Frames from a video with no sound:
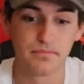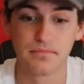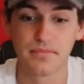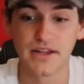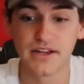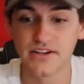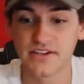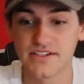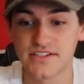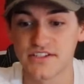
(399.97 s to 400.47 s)

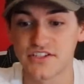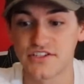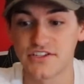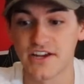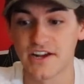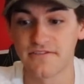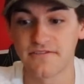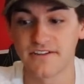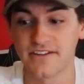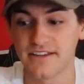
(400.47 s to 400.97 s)
players
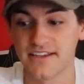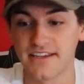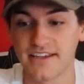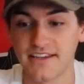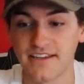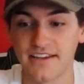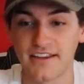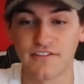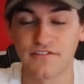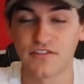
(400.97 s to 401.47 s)

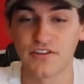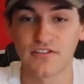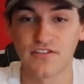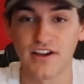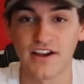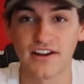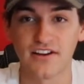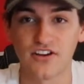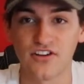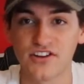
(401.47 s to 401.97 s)
generally, if you
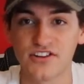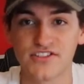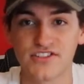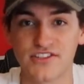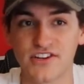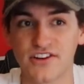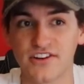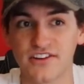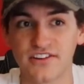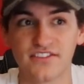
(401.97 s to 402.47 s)
got
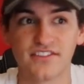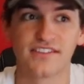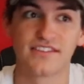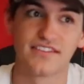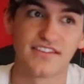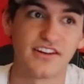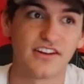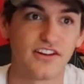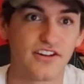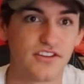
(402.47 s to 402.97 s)
all-stars,
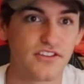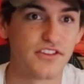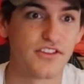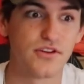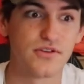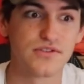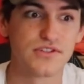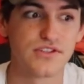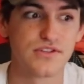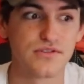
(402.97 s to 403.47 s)

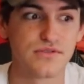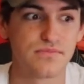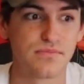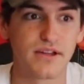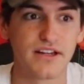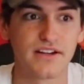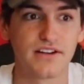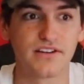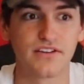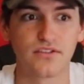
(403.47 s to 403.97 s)
those two
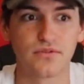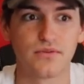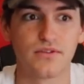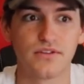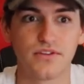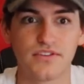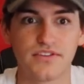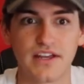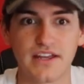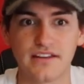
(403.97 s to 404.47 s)
players
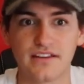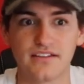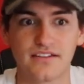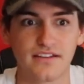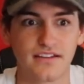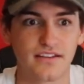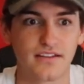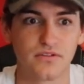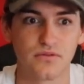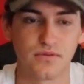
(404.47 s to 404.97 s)
will take you
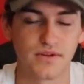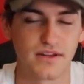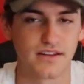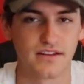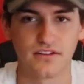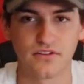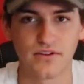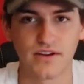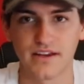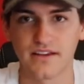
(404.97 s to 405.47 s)
to win
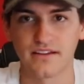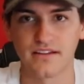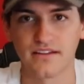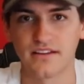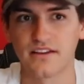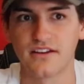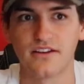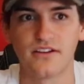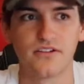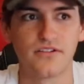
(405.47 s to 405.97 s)
the
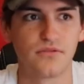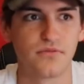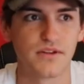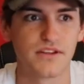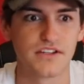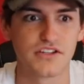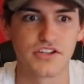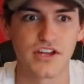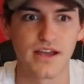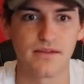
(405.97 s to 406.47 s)
ring, and
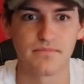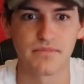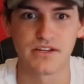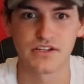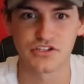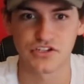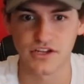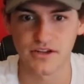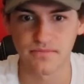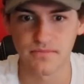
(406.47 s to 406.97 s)
win the
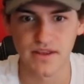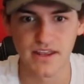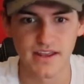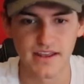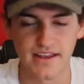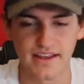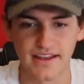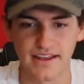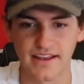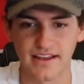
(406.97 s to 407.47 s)
championship.
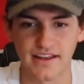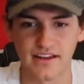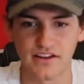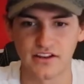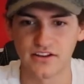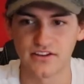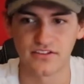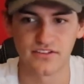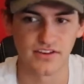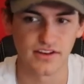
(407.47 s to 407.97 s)
And
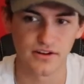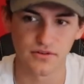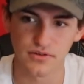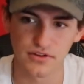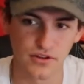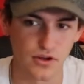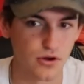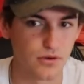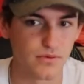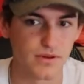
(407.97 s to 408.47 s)
you've seen it
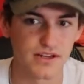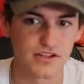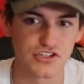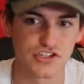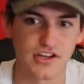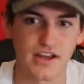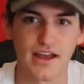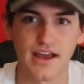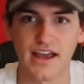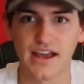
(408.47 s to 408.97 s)
with Kobe and
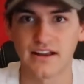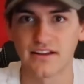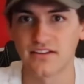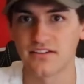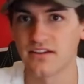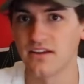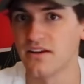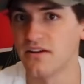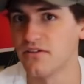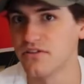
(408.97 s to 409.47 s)
Shaq, you've
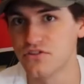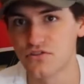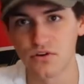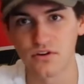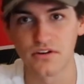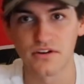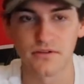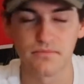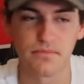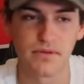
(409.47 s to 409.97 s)
seen it with
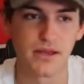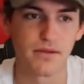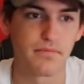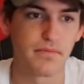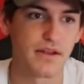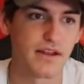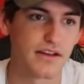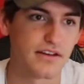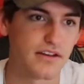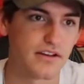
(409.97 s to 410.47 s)
Jordan and
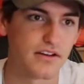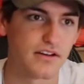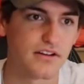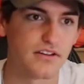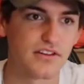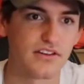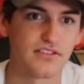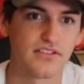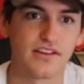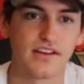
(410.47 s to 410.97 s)
Pippen,
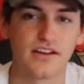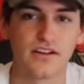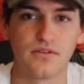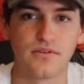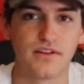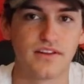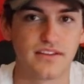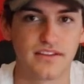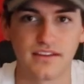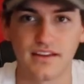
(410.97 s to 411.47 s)
you've seen it
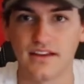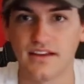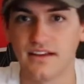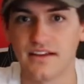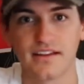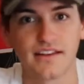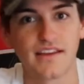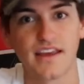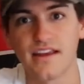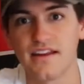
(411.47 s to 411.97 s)
with
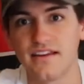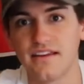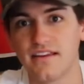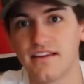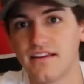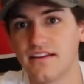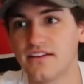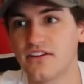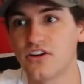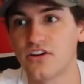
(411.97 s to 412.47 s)

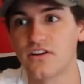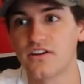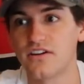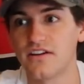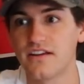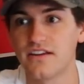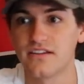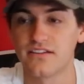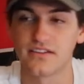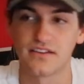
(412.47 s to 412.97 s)
KD and
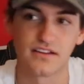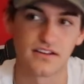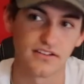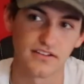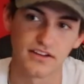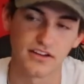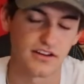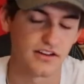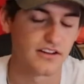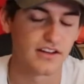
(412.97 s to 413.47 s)
Curry, you've seen
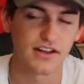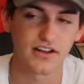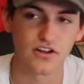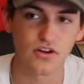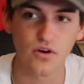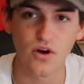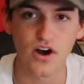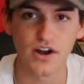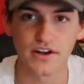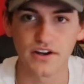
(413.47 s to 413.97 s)
it, and
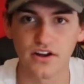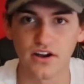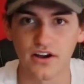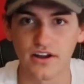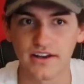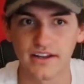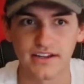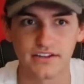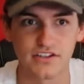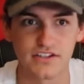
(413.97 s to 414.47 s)
go on and
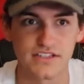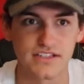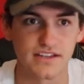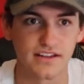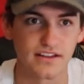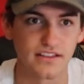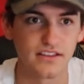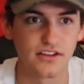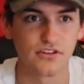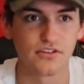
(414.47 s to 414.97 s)
on. It
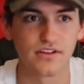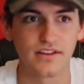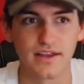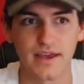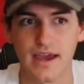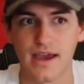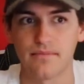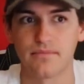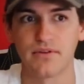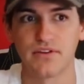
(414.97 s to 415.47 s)
literally
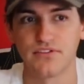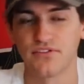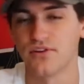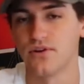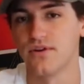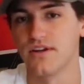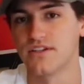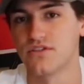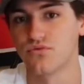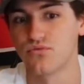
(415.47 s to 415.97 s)
happens.
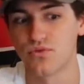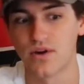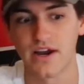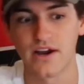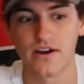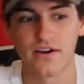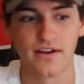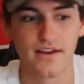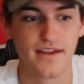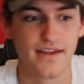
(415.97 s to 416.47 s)
So it's
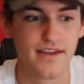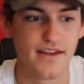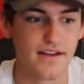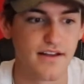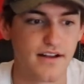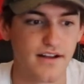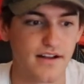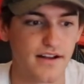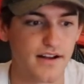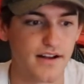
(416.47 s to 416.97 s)
rare,
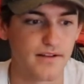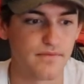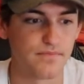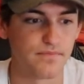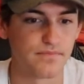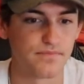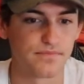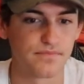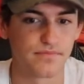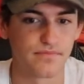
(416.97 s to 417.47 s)
what